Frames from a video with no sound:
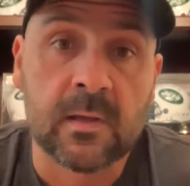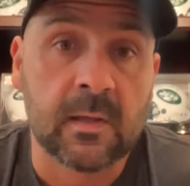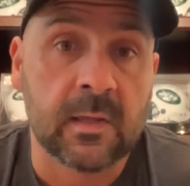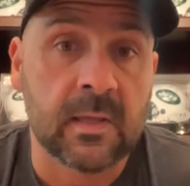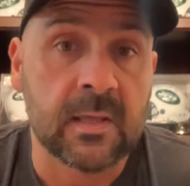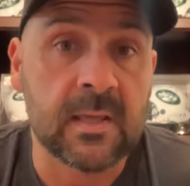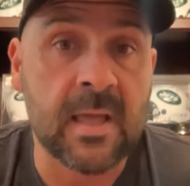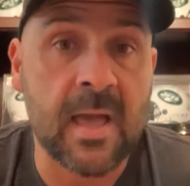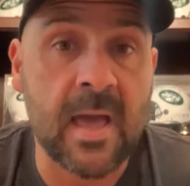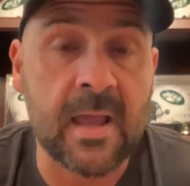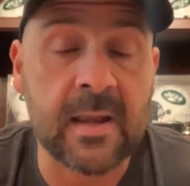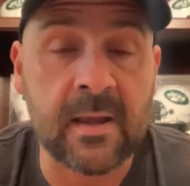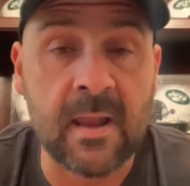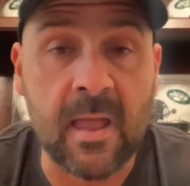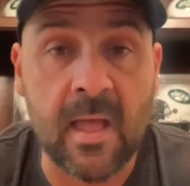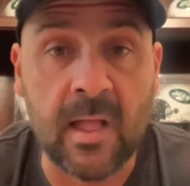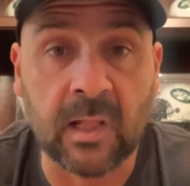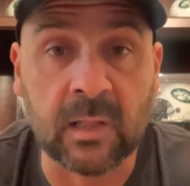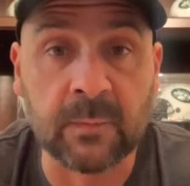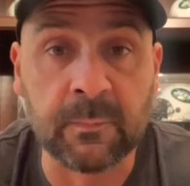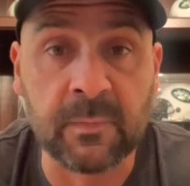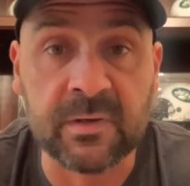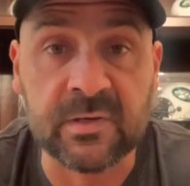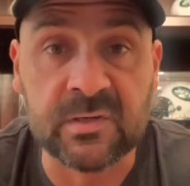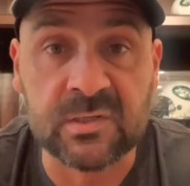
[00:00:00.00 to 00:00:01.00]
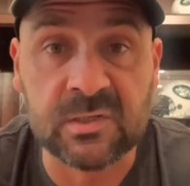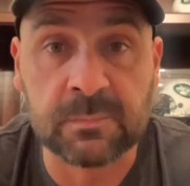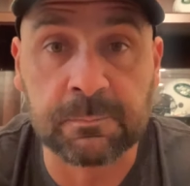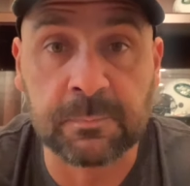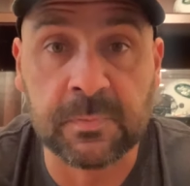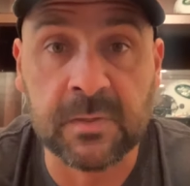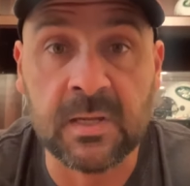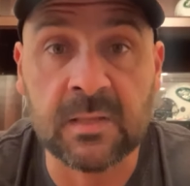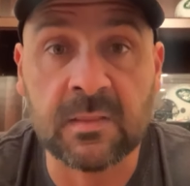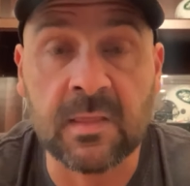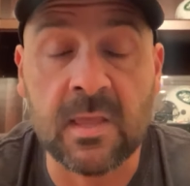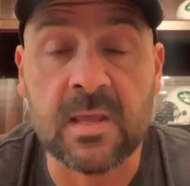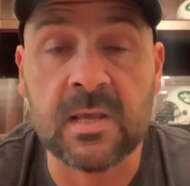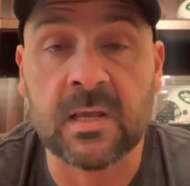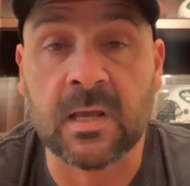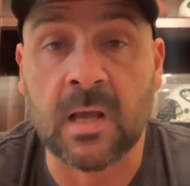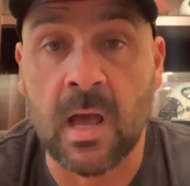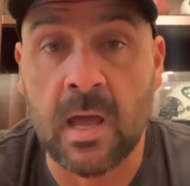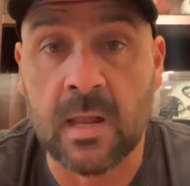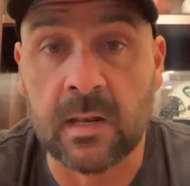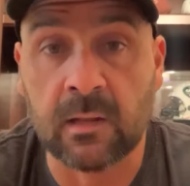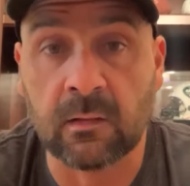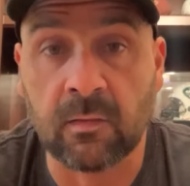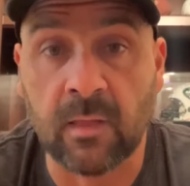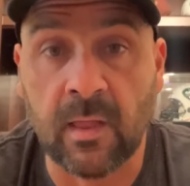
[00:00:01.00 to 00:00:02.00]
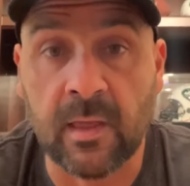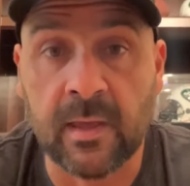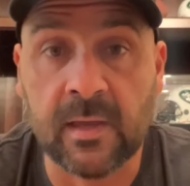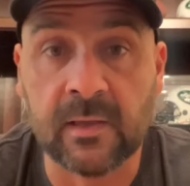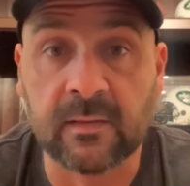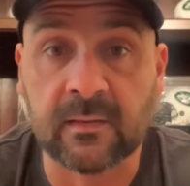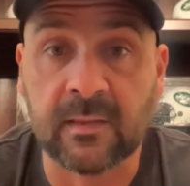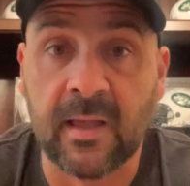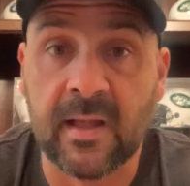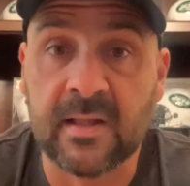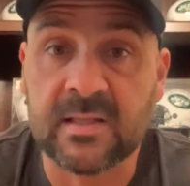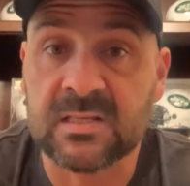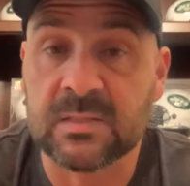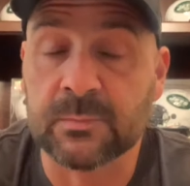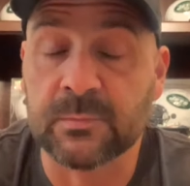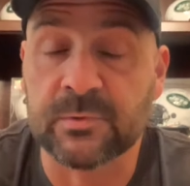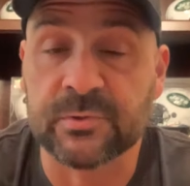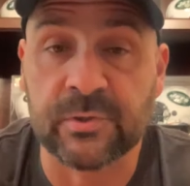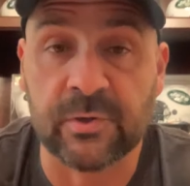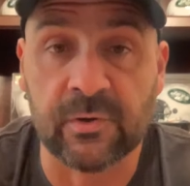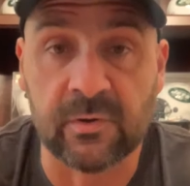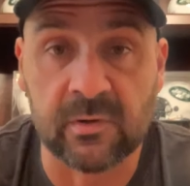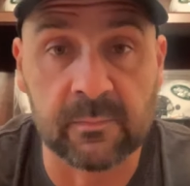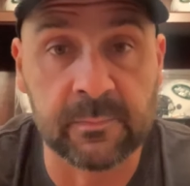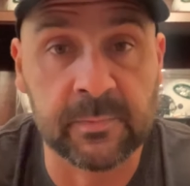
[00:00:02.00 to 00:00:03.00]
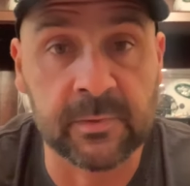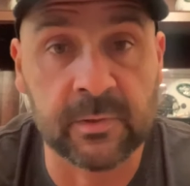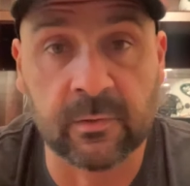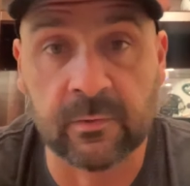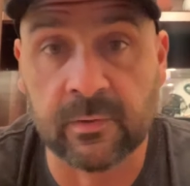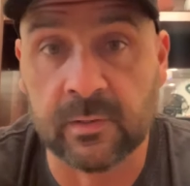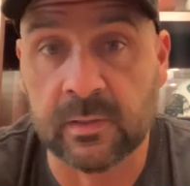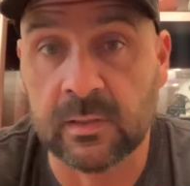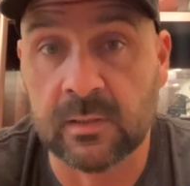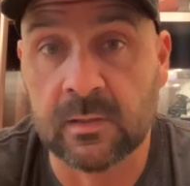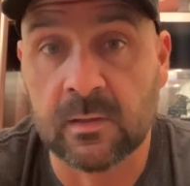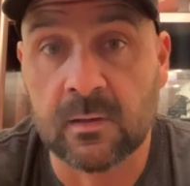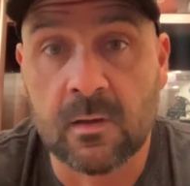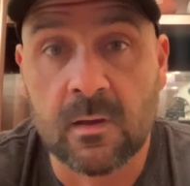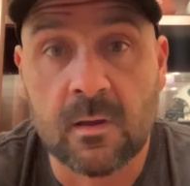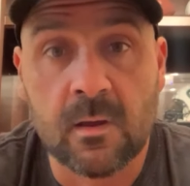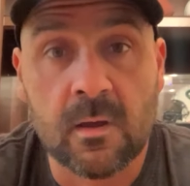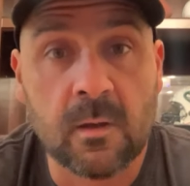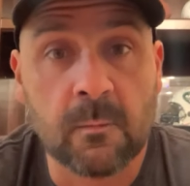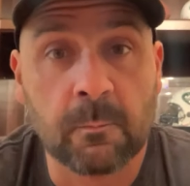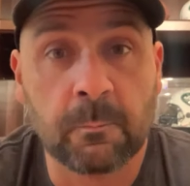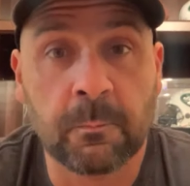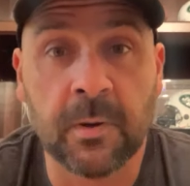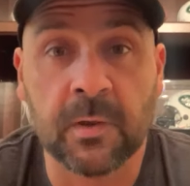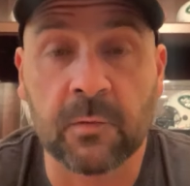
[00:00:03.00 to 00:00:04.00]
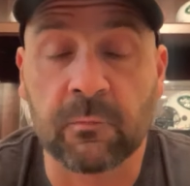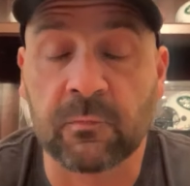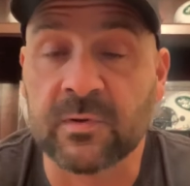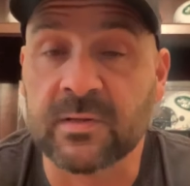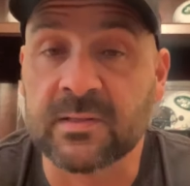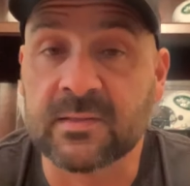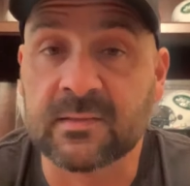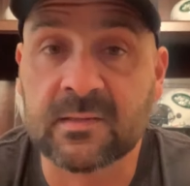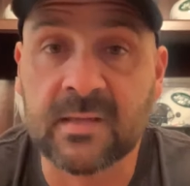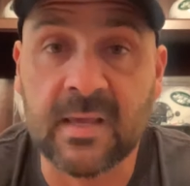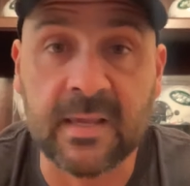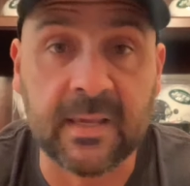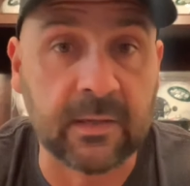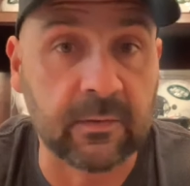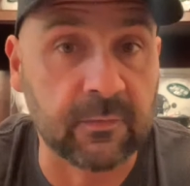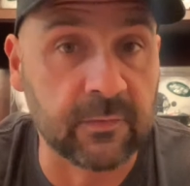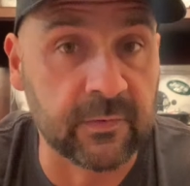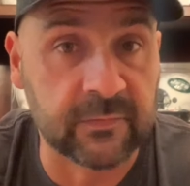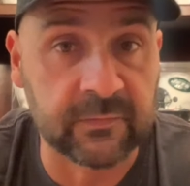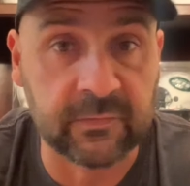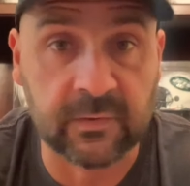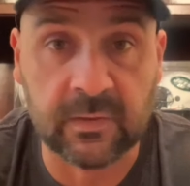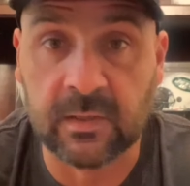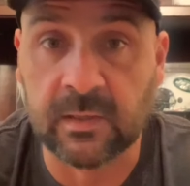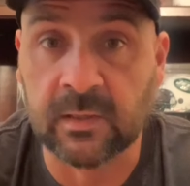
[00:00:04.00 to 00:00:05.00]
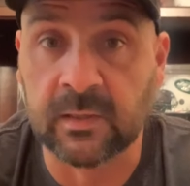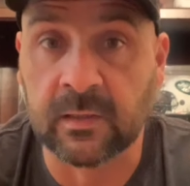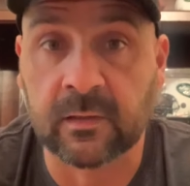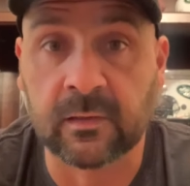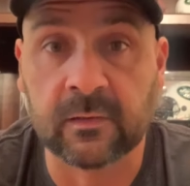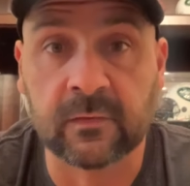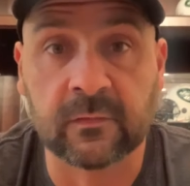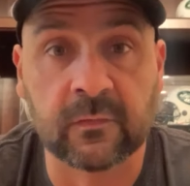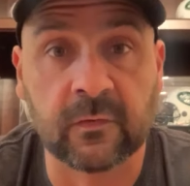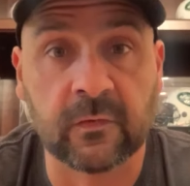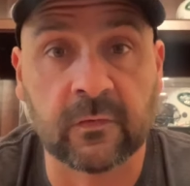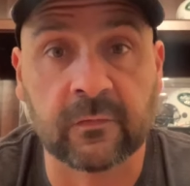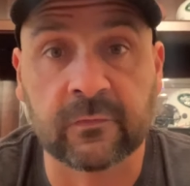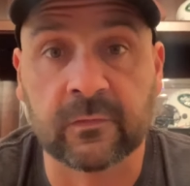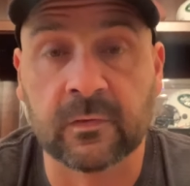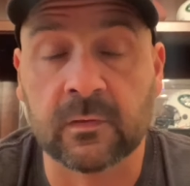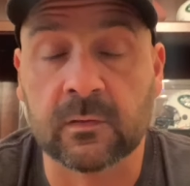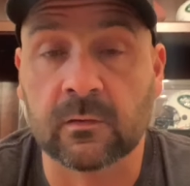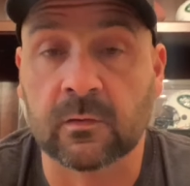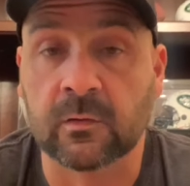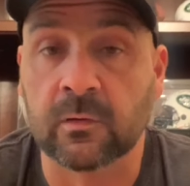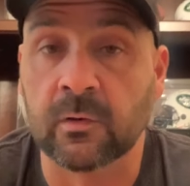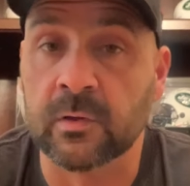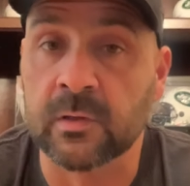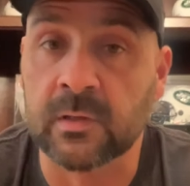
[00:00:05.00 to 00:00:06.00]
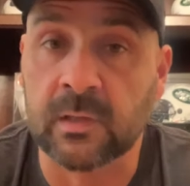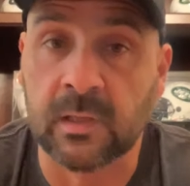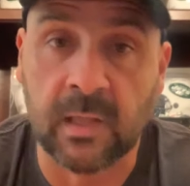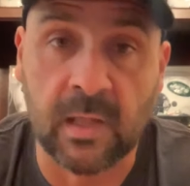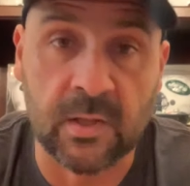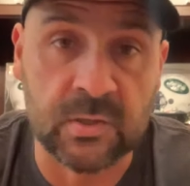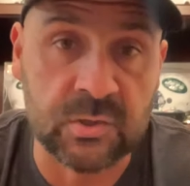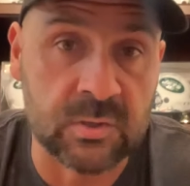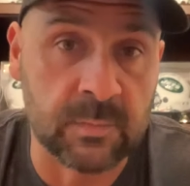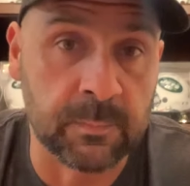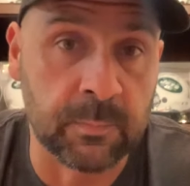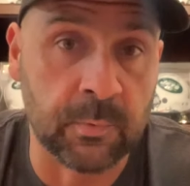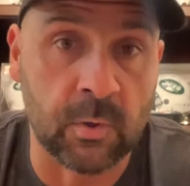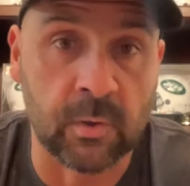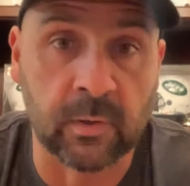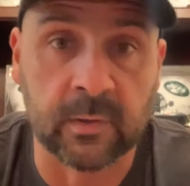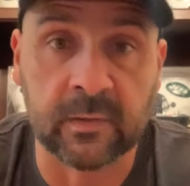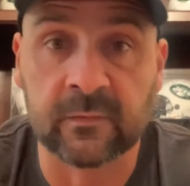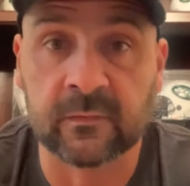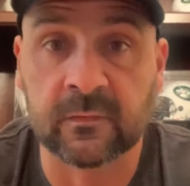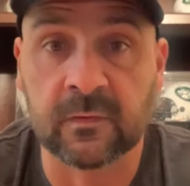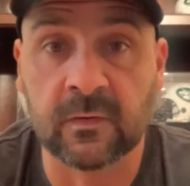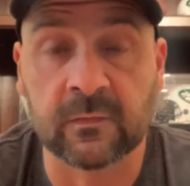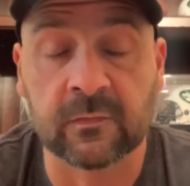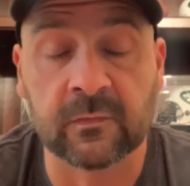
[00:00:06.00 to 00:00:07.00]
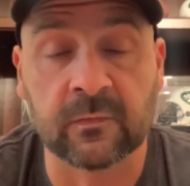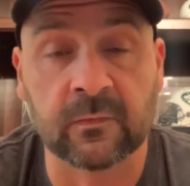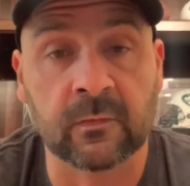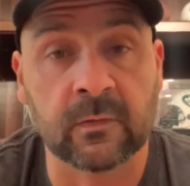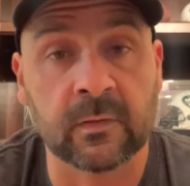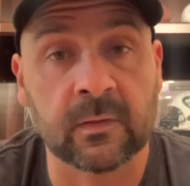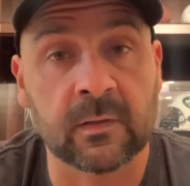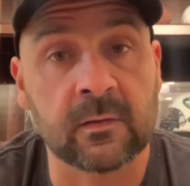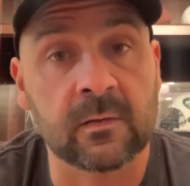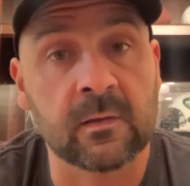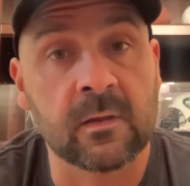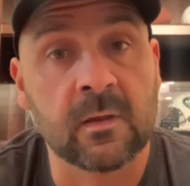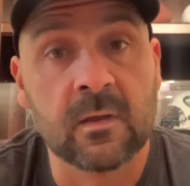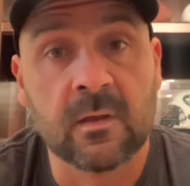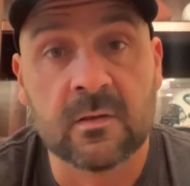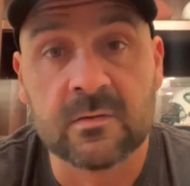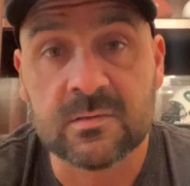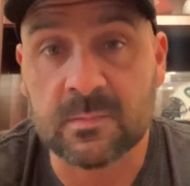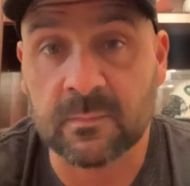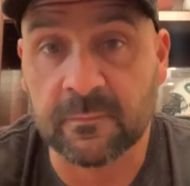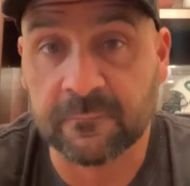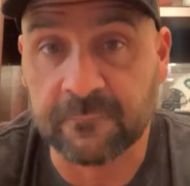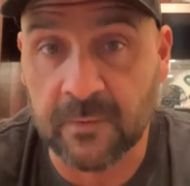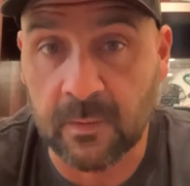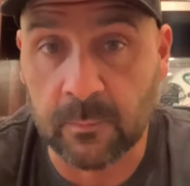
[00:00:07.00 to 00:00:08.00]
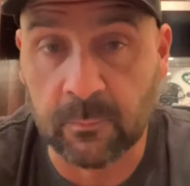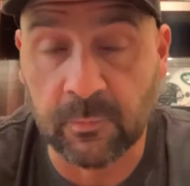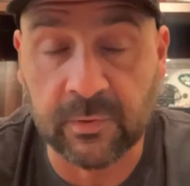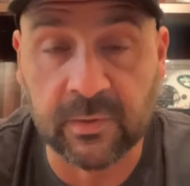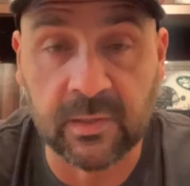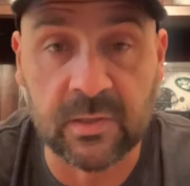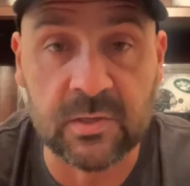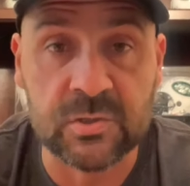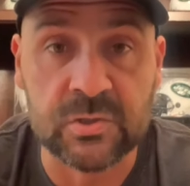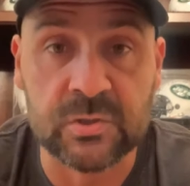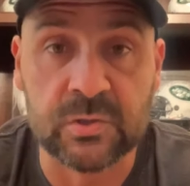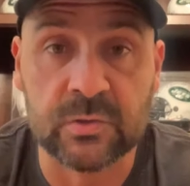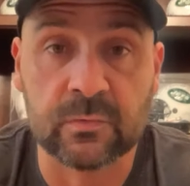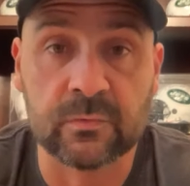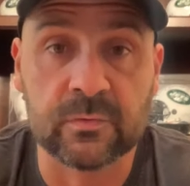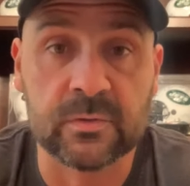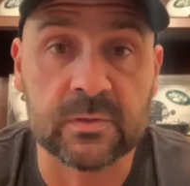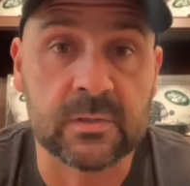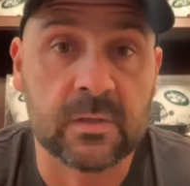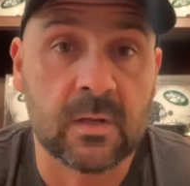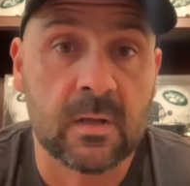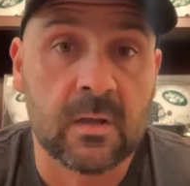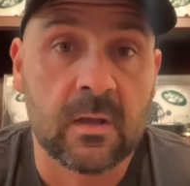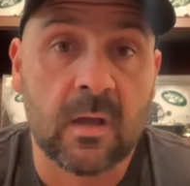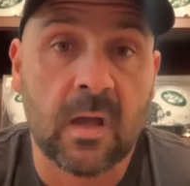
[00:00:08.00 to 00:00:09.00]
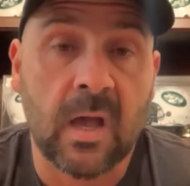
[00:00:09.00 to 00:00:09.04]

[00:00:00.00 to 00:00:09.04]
He had an element of speed that he kind of liked, had some return ability, but ridiculously inconsistent. Couldn't catch the ball consistently. Some fumbling issues.